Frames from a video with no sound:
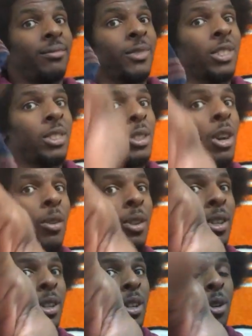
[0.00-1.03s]
Talking
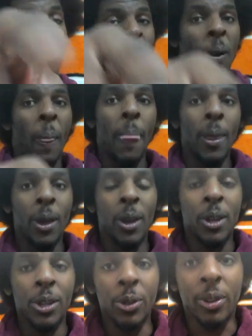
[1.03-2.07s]
to you.
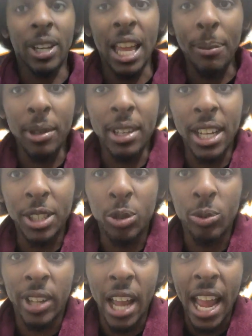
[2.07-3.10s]
You claiming that you
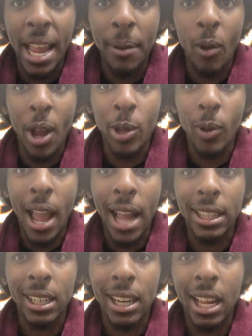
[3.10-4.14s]
gang while you
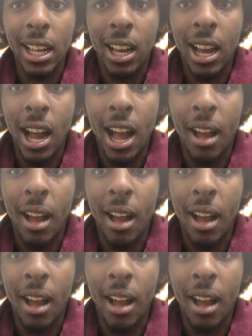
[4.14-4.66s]
acting like a cop.